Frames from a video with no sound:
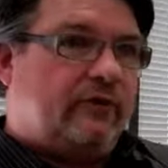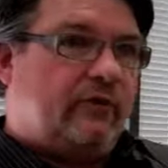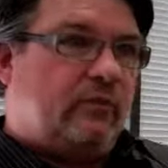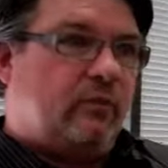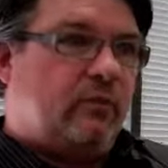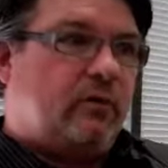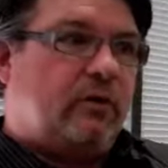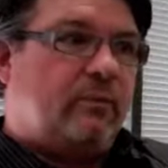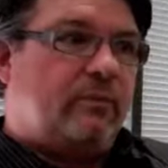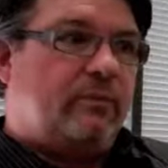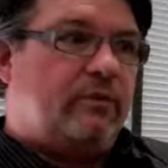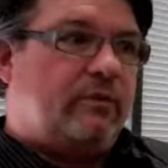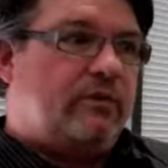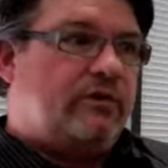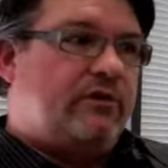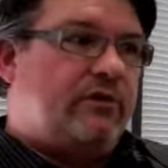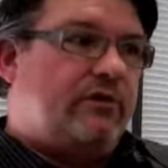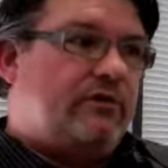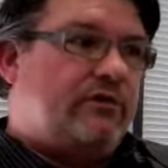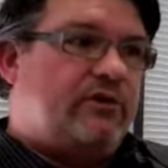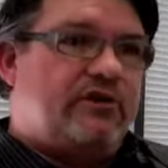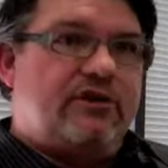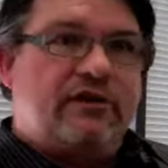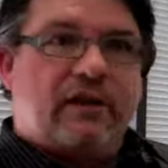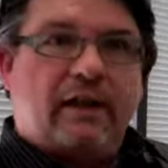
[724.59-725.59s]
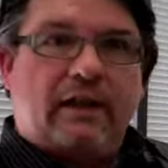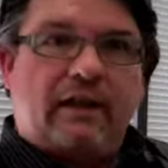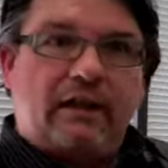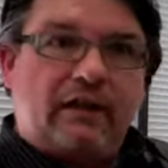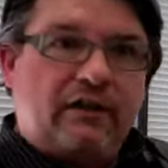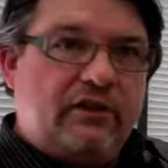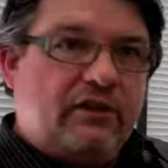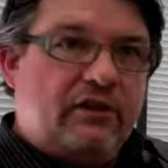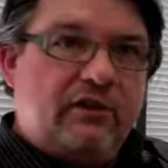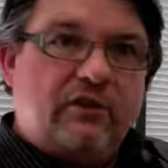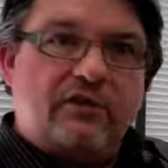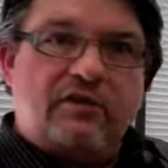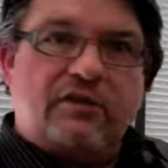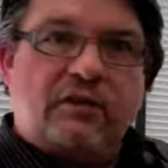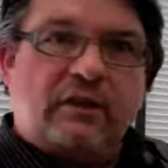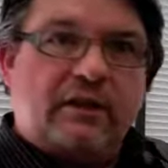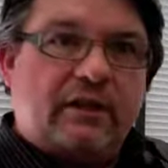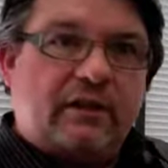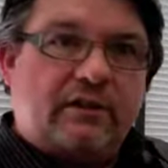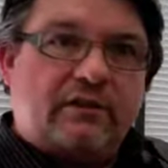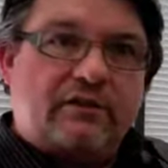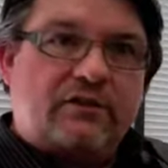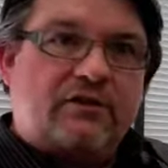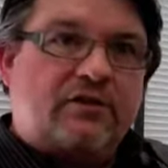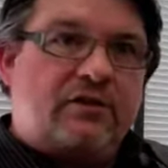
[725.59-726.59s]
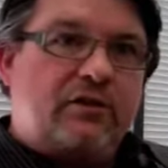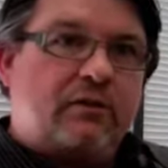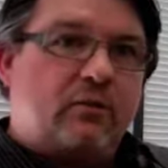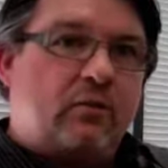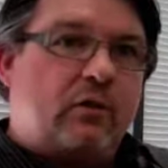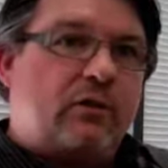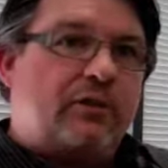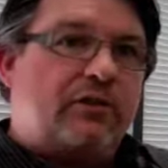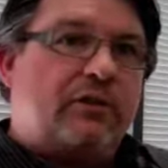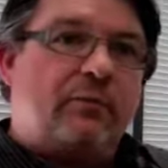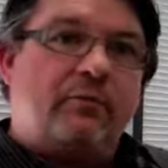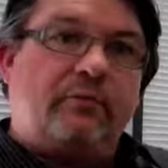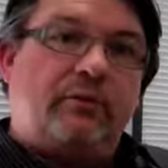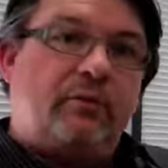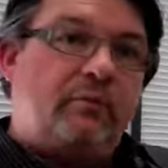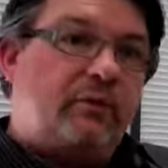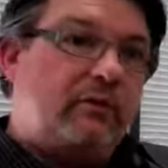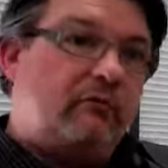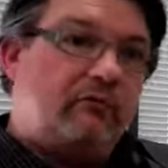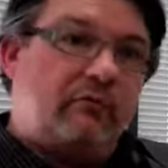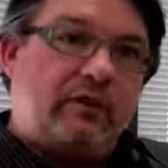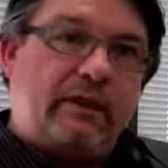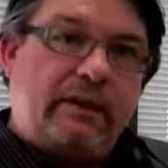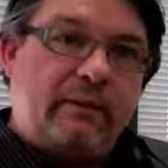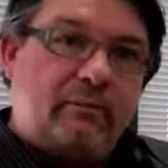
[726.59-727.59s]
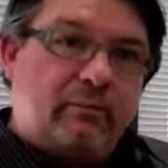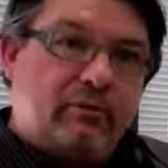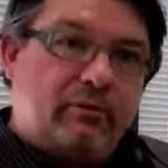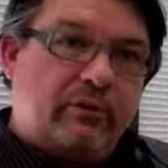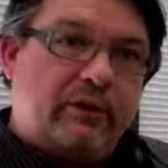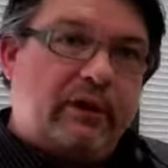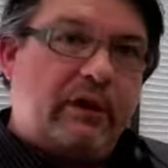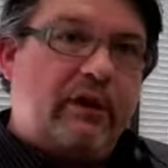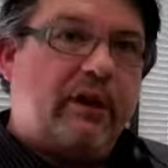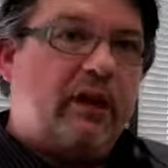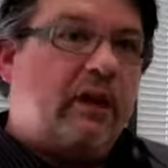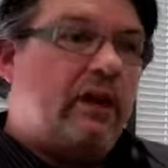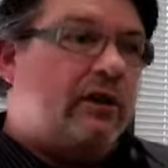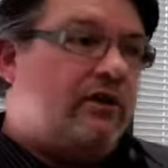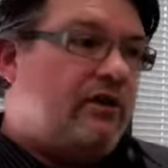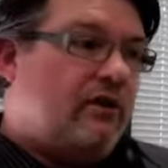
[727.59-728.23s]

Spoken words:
Do you want to produce daily newsletters? Do you want them to be really pretty?